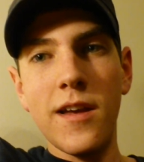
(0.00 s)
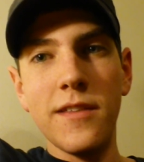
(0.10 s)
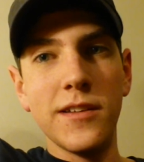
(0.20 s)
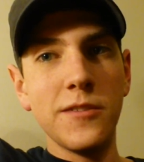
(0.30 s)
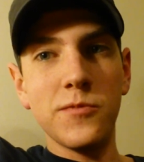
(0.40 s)

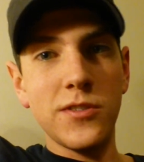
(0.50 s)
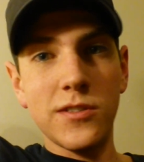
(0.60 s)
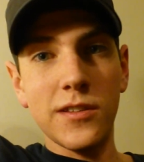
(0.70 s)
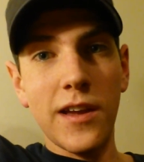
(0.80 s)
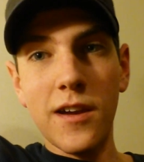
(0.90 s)
And then it was
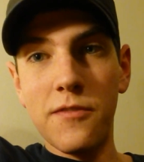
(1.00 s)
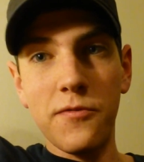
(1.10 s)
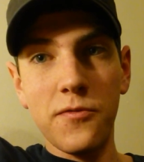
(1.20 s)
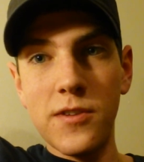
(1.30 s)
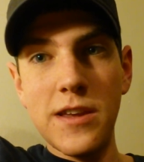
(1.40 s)
just like a
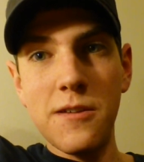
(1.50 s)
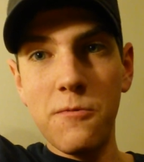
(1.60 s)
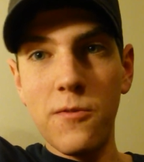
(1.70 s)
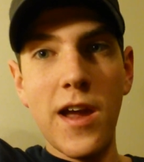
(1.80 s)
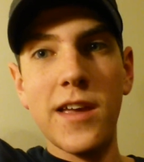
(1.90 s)
free
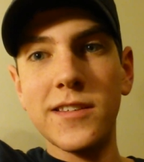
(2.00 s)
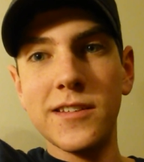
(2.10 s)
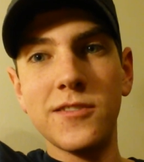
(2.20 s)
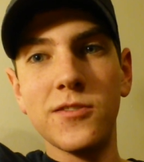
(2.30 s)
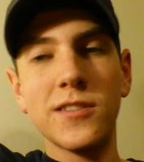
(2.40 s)

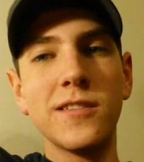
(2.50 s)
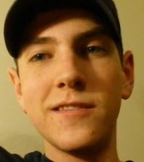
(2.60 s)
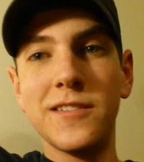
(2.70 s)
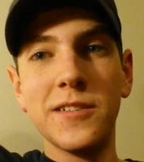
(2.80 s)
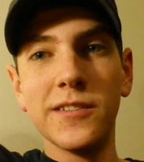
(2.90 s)
race just
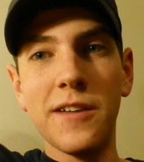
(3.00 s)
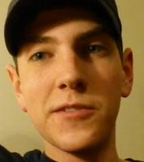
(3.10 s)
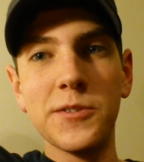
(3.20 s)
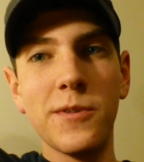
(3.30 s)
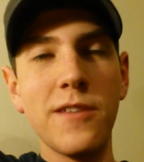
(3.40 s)
to
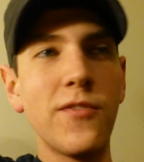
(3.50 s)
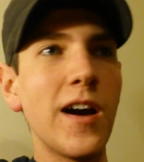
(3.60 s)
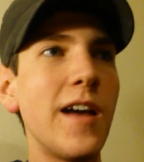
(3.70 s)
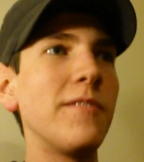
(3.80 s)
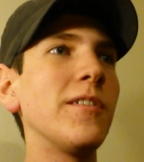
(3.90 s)
level
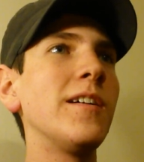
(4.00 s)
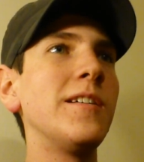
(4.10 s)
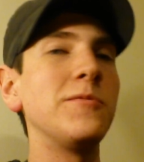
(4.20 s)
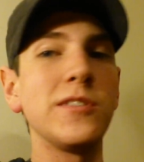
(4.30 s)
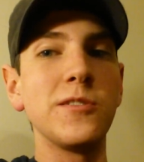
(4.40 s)
25,
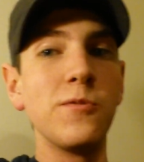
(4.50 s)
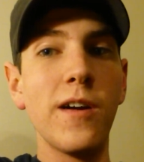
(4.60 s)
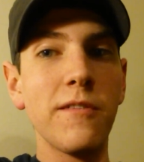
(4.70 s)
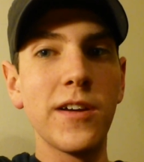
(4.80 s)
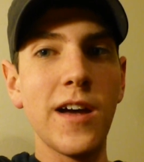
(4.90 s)
which is
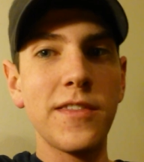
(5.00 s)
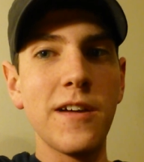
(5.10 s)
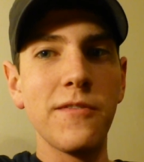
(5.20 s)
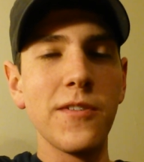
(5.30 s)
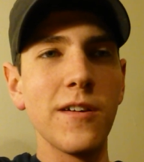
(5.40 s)
whoever got
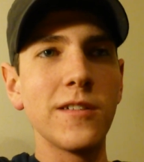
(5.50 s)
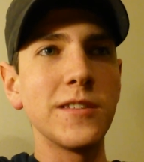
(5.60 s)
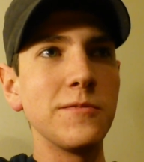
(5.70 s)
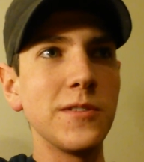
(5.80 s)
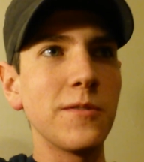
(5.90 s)
there first.
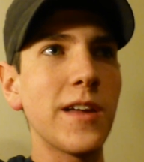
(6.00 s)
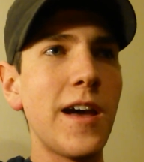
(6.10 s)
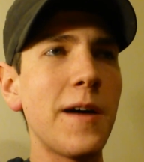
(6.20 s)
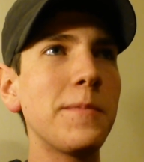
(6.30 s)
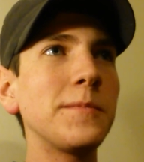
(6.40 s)
There was no
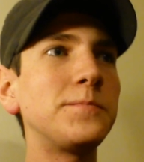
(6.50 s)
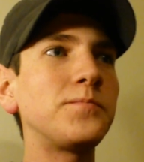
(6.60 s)
cap.